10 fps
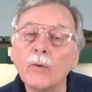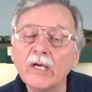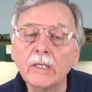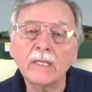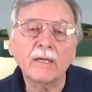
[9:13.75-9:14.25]
we
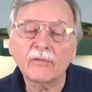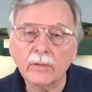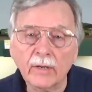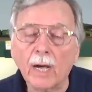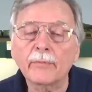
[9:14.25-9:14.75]
couldn't get
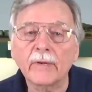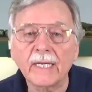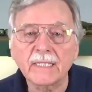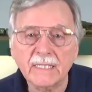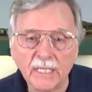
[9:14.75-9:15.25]
through an
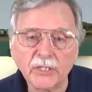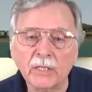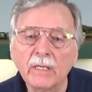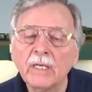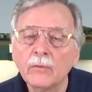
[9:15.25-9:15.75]
operating session